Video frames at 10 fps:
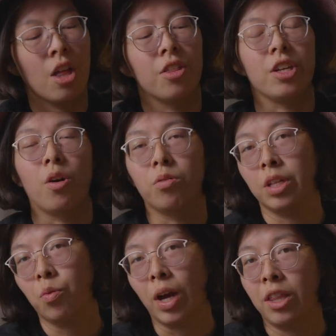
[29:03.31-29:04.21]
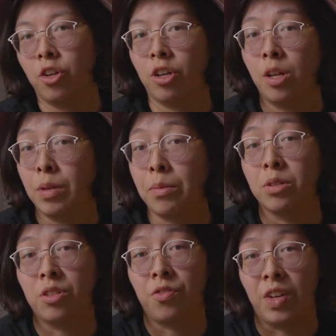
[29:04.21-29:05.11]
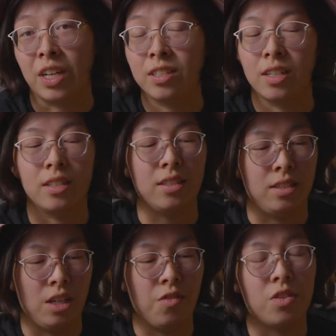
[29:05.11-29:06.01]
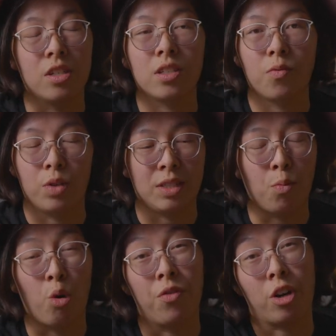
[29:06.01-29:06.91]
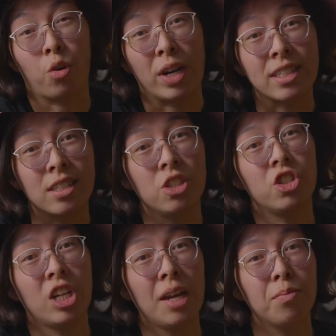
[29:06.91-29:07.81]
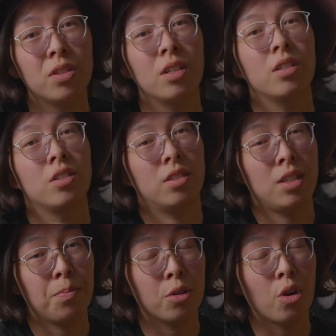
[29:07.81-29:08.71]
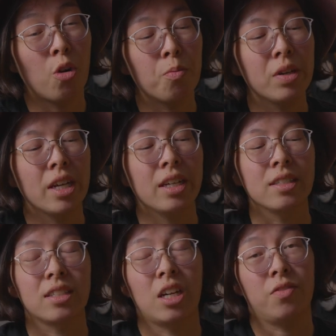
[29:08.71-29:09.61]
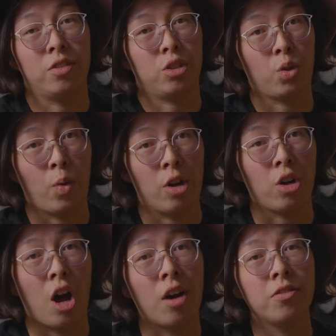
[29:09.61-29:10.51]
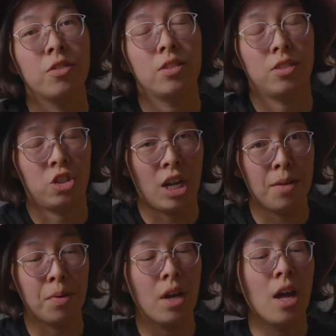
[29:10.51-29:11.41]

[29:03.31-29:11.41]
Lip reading: The only way that you're gonna be able to fix this is if this was more of a crescent shaped zippered opening instead of a squared off shape.